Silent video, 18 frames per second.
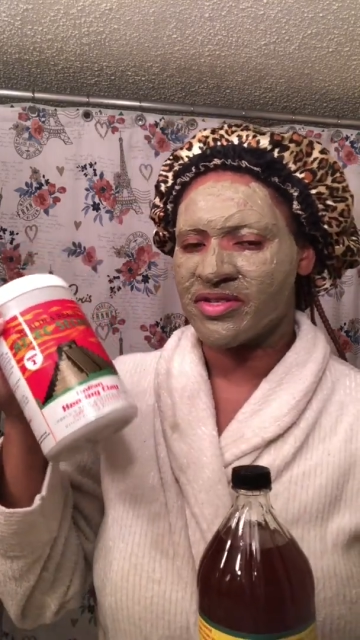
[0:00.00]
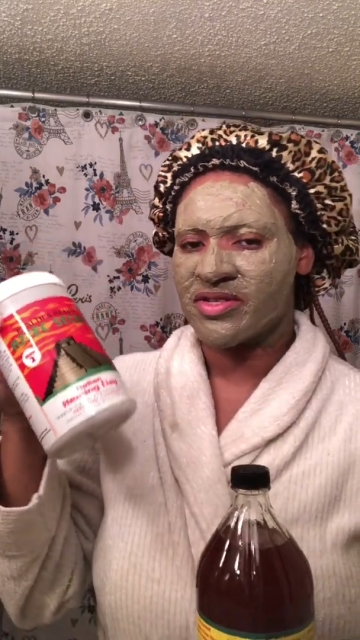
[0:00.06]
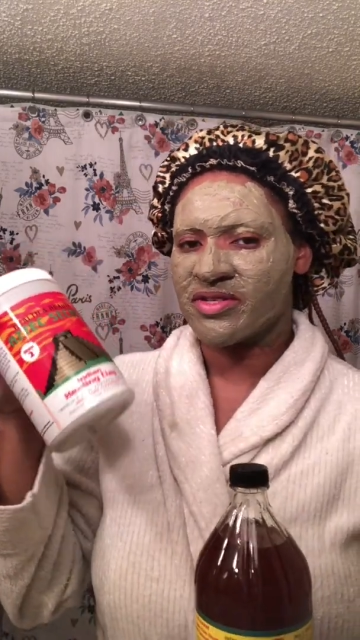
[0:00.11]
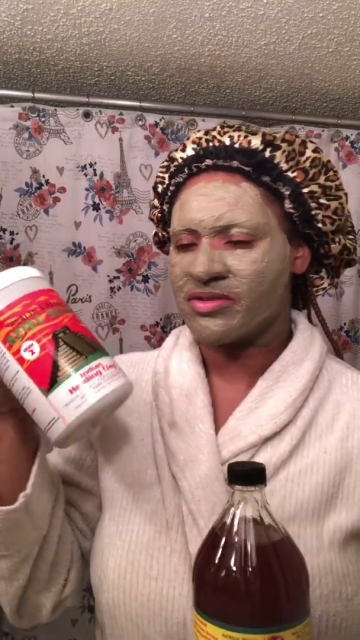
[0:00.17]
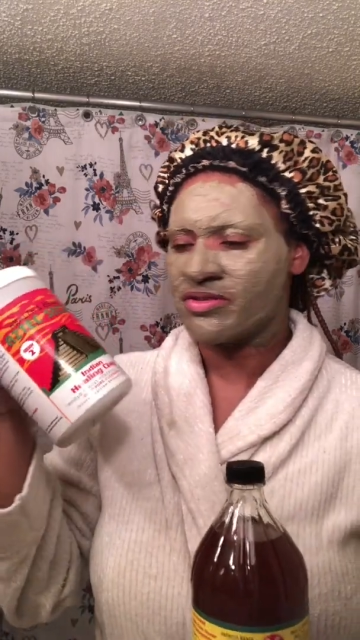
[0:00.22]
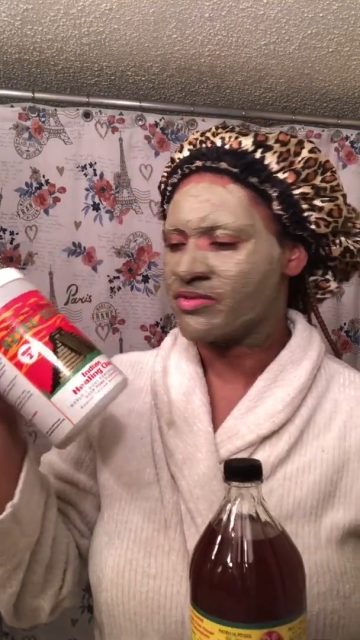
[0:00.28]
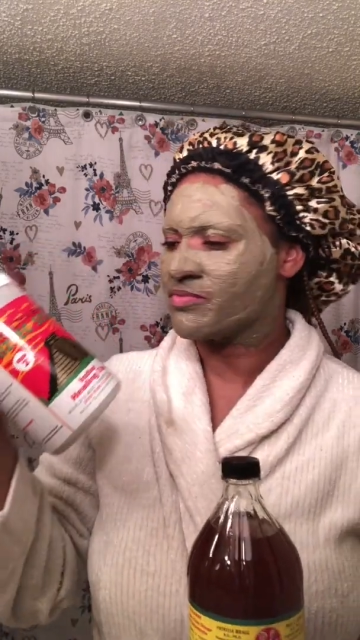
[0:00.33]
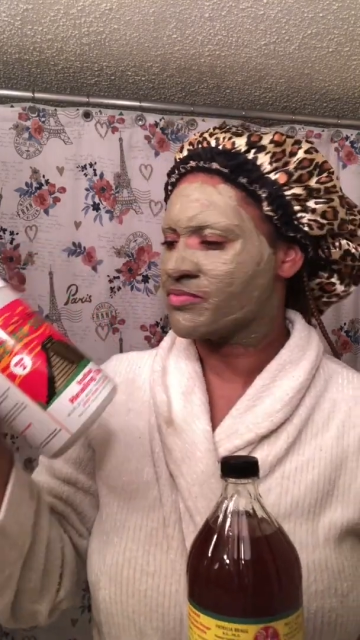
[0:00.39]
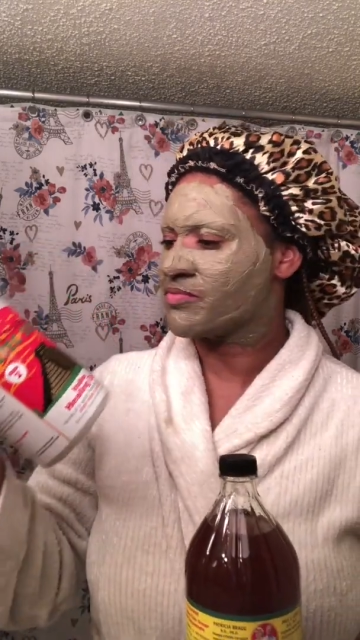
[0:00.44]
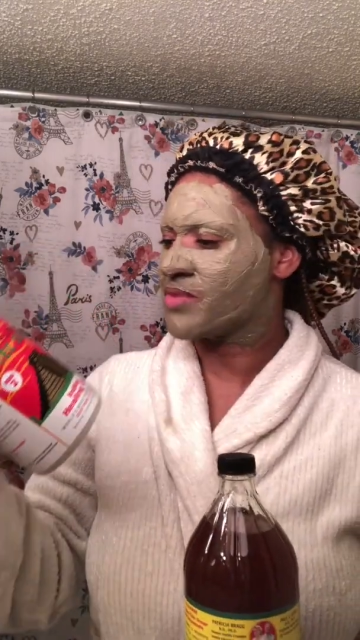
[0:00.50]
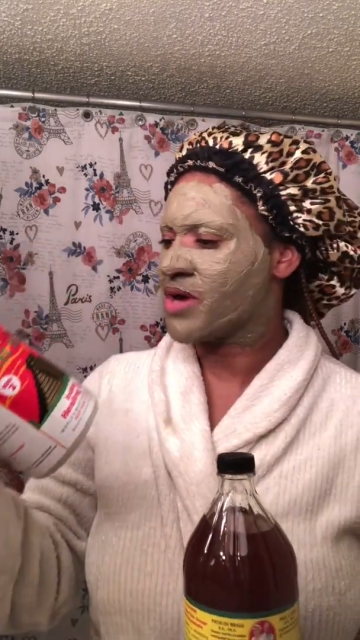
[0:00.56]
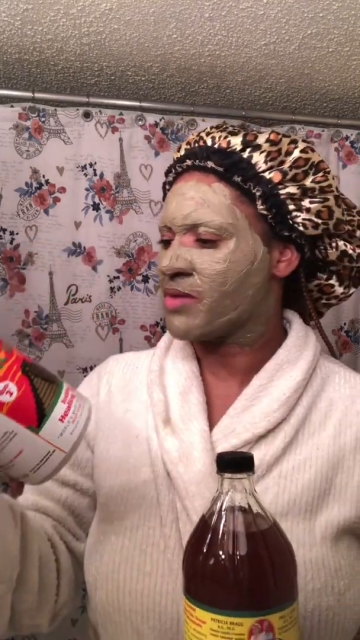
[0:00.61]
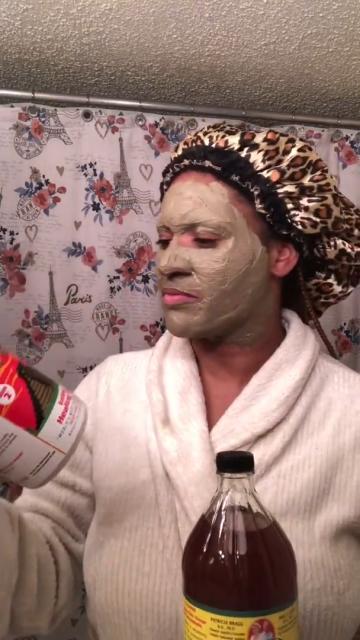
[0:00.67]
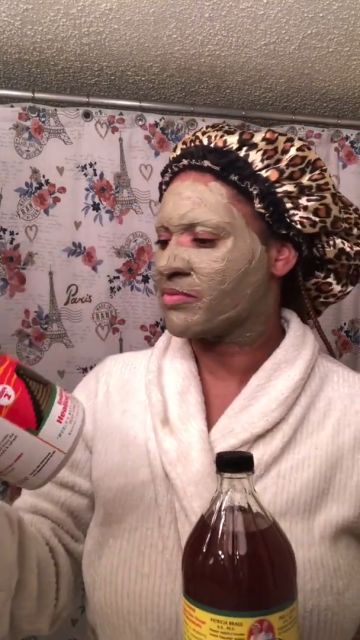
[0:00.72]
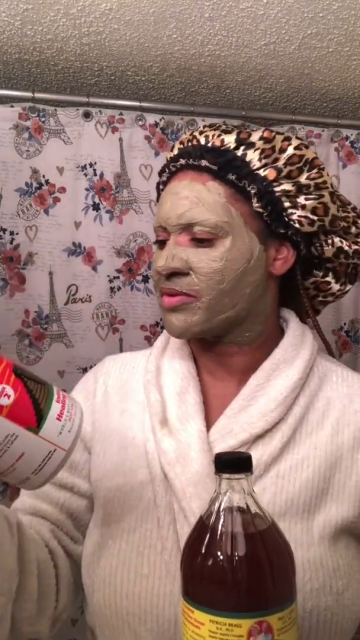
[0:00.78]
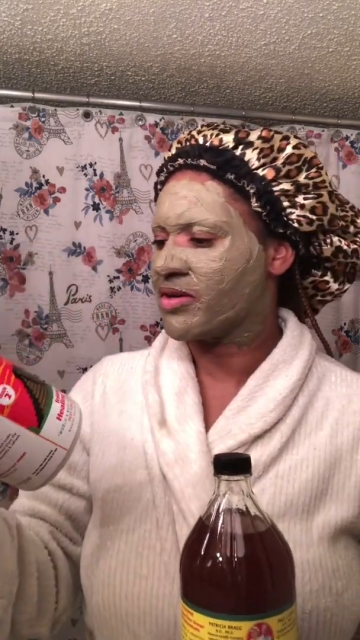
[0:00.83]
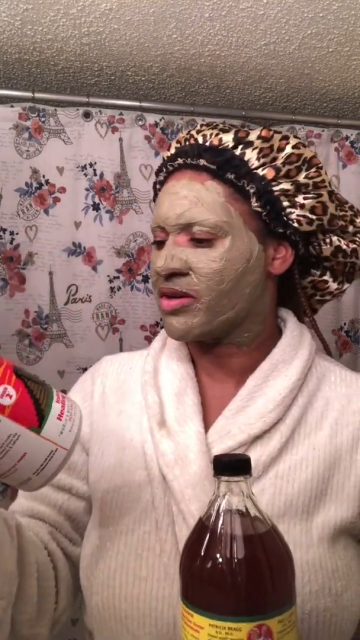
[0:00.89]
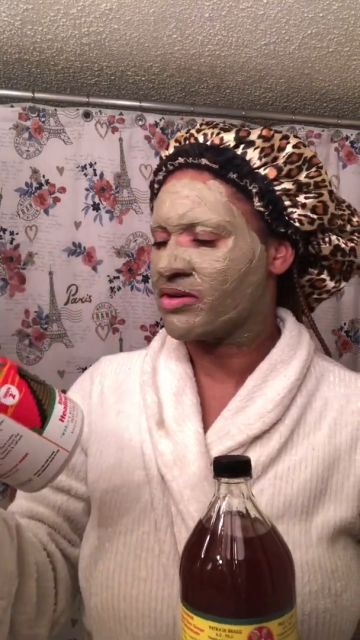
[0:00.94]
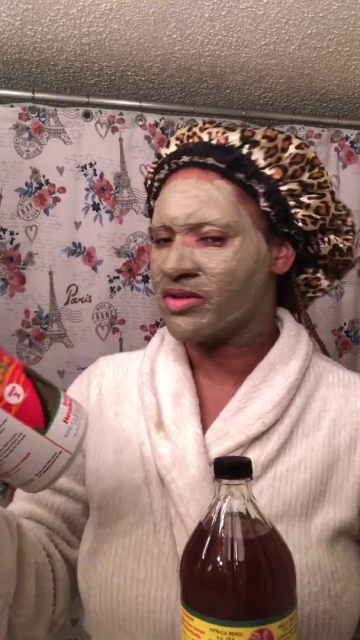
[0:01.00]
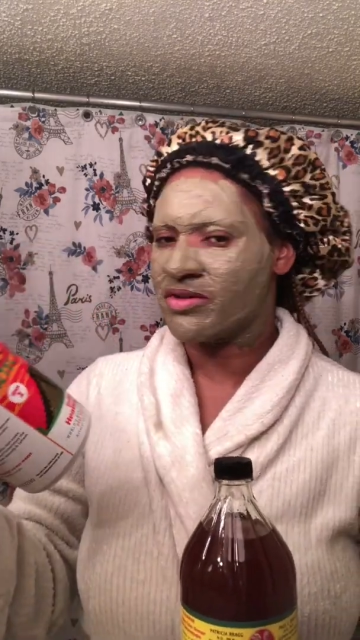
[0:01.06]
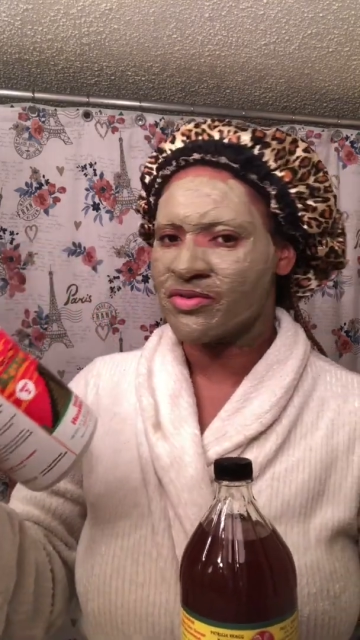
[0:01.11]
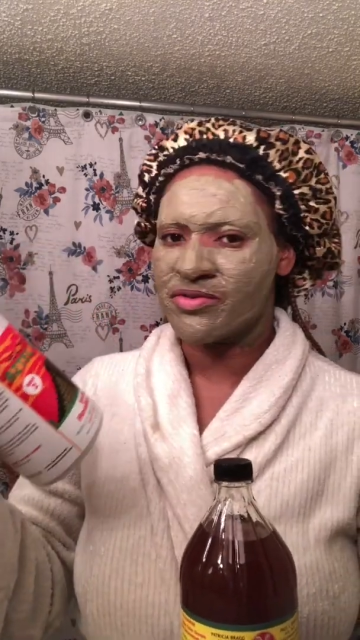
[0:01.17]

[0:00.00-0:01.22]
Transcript: just probably only